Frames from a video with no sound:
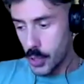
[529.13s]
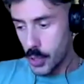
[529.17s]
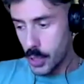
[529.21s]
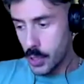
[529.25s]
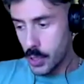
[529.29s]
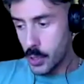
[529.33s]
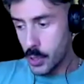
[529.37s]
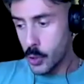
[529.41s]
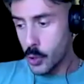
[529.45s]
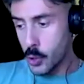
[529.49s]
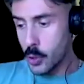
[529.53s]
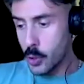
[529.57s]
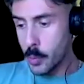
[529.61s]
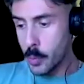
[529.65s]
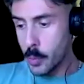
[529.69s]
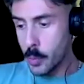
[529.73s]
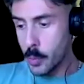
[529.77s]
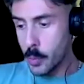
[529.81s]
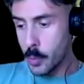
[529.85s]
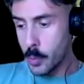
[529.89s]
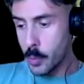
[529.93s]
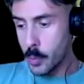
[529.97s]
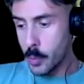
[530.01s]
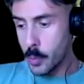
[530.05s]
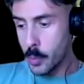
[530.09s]
So to make
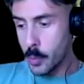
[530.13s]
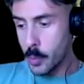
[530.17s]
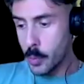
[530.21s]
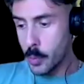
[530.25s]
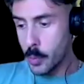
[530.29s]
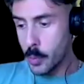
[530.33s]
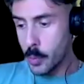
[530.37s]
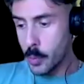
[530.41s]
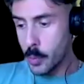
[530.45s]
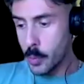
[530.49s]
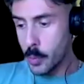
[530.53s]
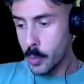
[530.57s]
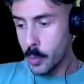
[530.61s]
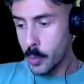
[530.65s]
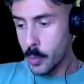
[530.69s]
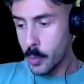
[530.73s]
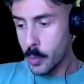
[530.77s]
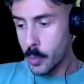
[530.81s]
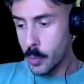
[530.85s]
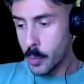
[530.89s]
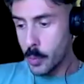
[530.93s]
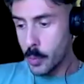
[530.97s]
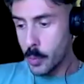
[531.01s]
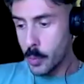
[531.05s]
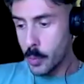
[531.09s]
sure that when we
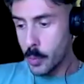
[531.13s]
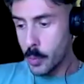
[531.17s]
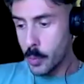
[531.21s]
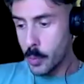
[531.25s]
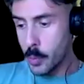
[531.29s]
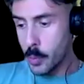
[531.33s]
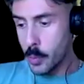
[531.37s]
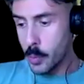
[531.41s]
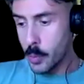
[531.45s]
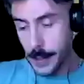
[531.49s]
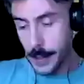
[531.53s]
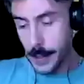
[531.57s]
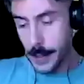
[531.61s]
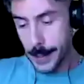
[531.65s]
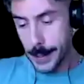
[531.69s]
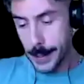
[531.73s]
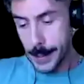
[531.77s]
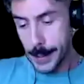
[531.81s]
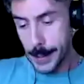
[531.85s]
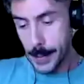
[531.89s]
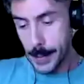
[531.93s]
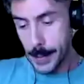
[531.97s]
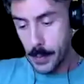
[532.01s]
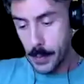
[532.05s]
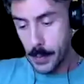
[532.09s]
design
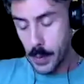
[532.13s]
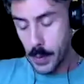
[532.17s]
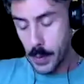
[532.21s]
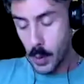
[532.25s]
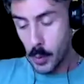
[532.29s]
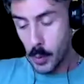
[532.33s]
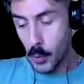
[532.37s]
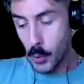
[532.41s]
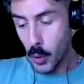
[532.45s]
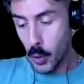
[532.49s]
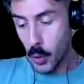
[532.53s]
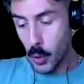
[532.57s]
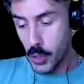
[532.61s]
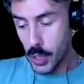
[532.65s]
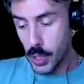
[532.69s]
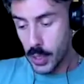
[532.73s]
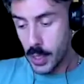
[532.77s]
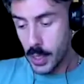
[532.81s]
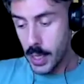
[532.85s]
the project,